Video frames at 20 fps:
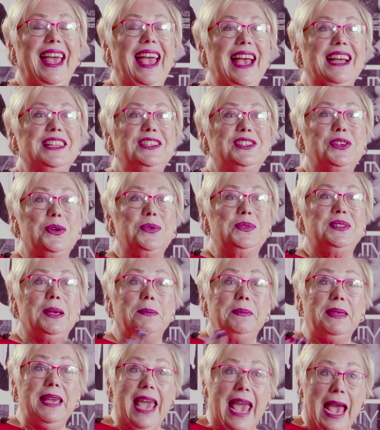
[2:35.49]
And so
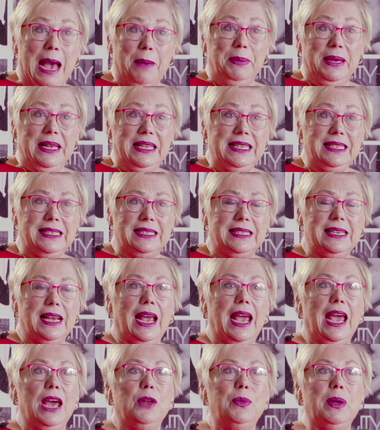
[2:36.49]
something happens
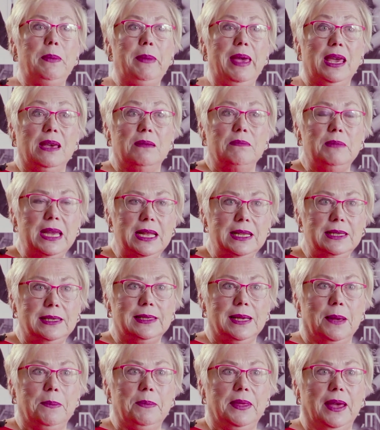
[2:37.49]
and we make it mean
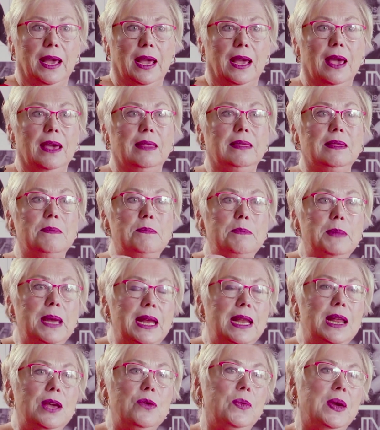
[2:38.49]
something, and the
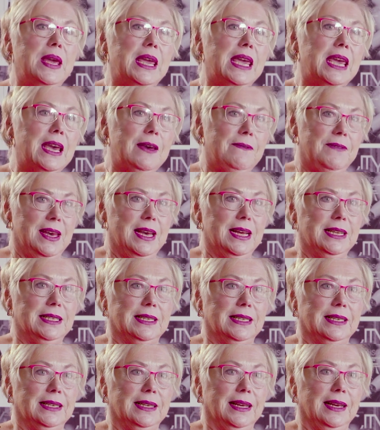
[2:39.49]
meaning we give
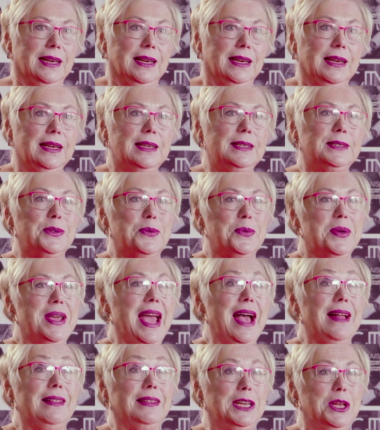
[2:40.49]
it is the
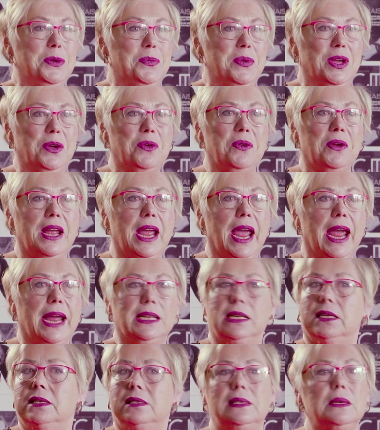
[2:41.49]
reality we
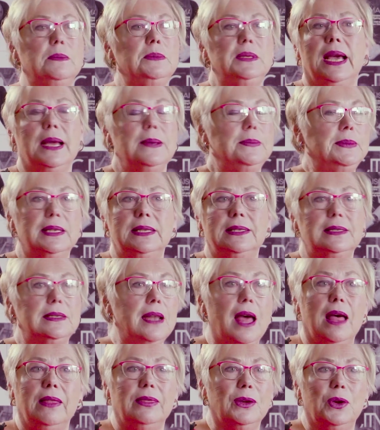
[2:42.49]
create. And sometimes it's
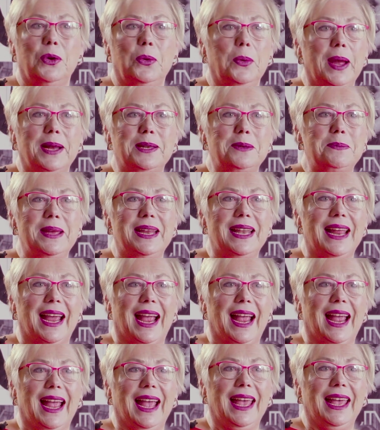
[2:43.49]
not the correct meaning.
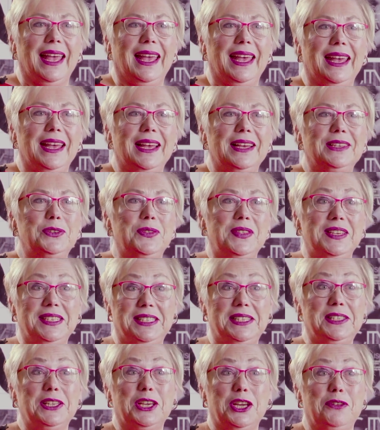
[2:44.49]
So this
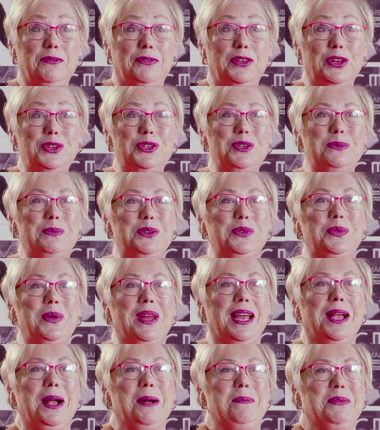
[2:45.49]
is the confusion
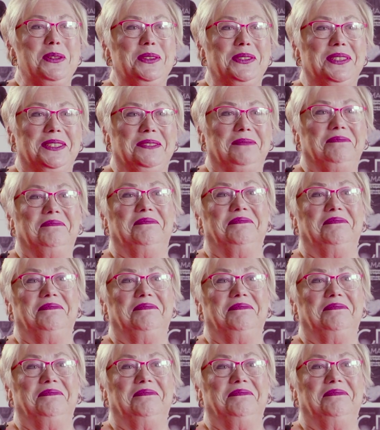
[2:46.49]
between couples.